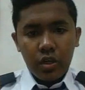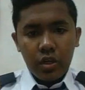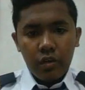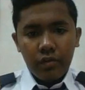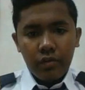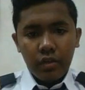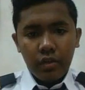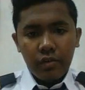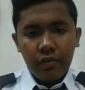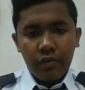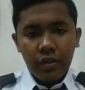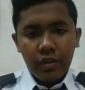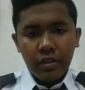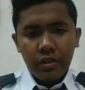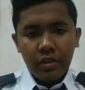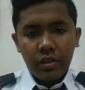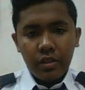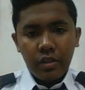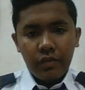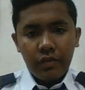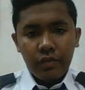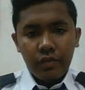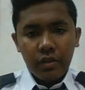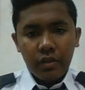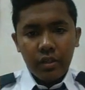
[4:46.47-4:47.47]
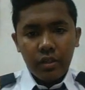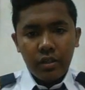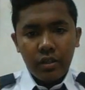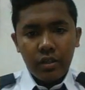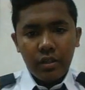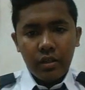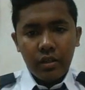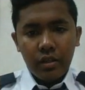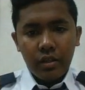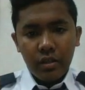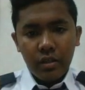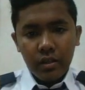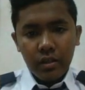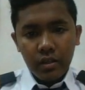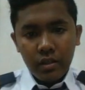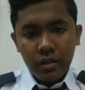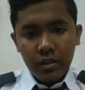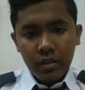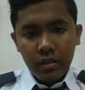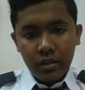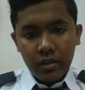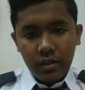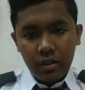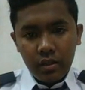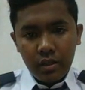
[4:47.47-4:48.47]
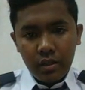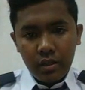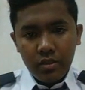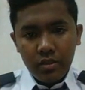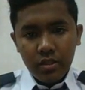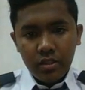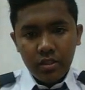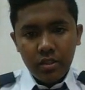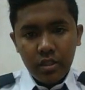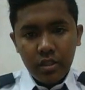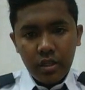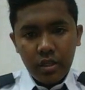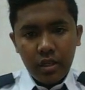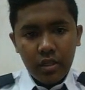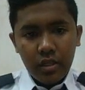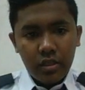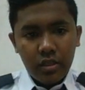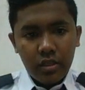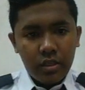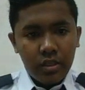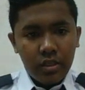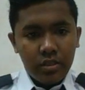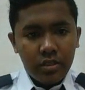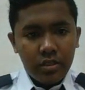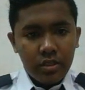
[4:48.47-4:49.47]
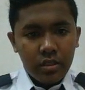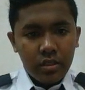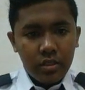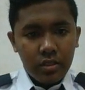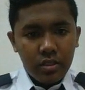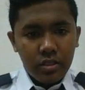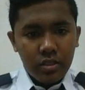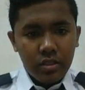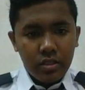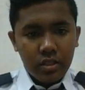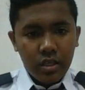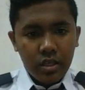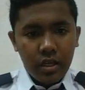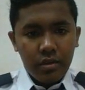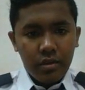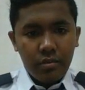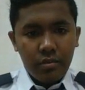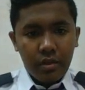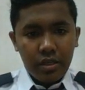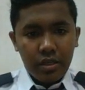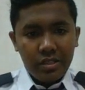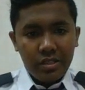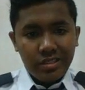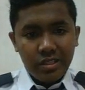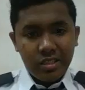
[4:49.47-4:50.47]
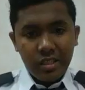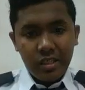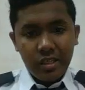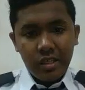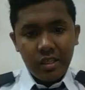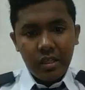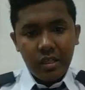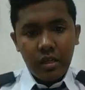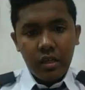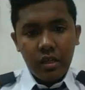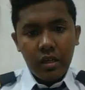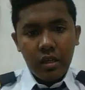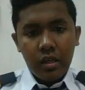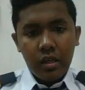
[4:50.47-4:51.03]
of refractive indices and is described by Snell's